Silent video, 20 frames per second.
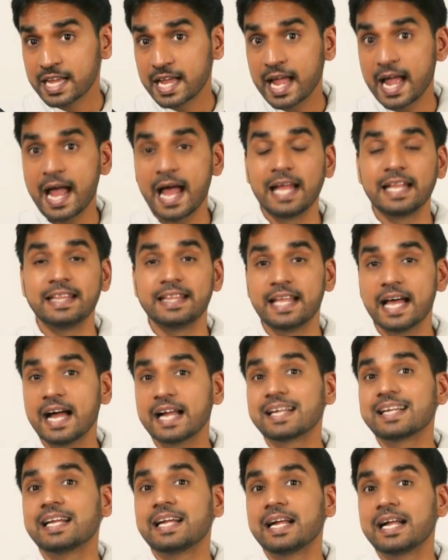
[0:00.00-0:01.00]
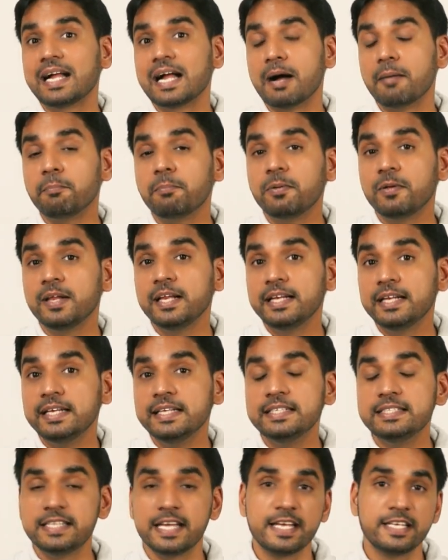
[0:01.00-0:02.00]
and that
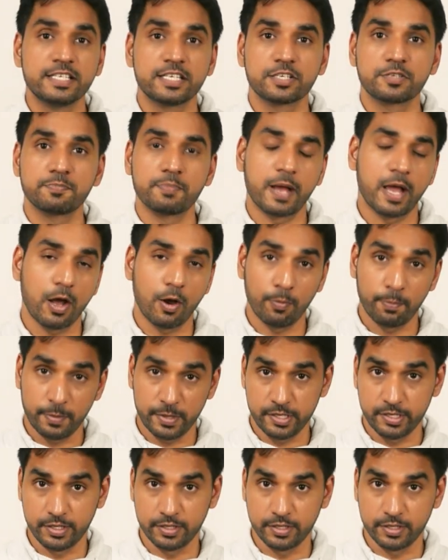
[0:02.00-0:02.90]
completely changes my opinion.